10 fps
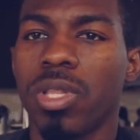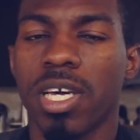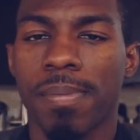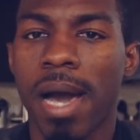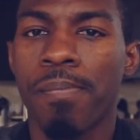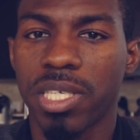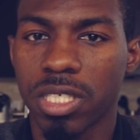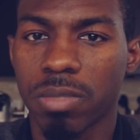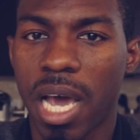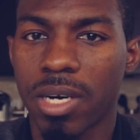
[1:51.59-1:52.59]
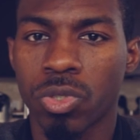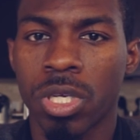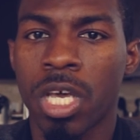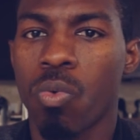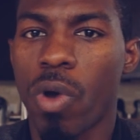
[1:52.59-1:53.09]
think about business models,
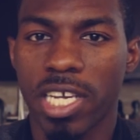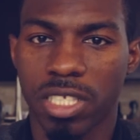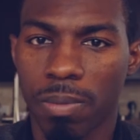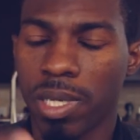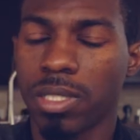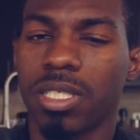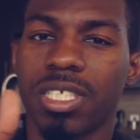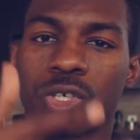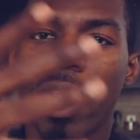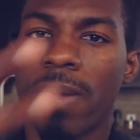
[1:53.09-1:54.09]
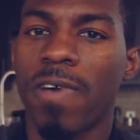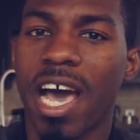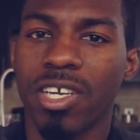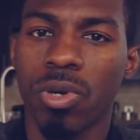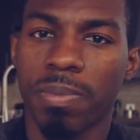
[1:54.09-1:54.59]
ways that businesses create value.